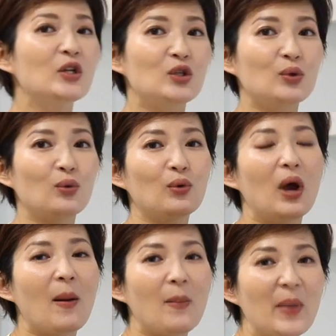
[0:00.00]
to
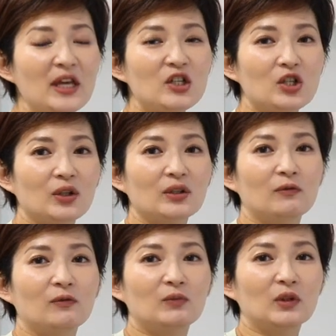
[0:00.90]
make sure
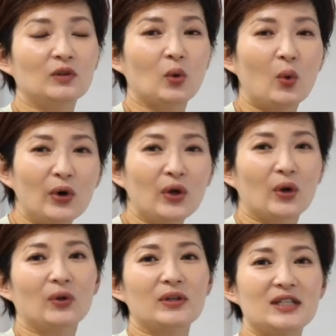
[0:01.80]
that the
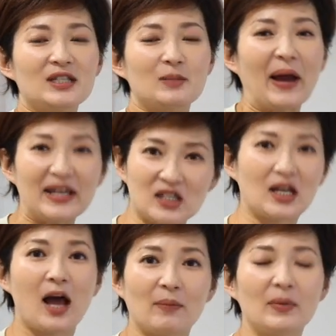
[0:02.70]
oil is spiced up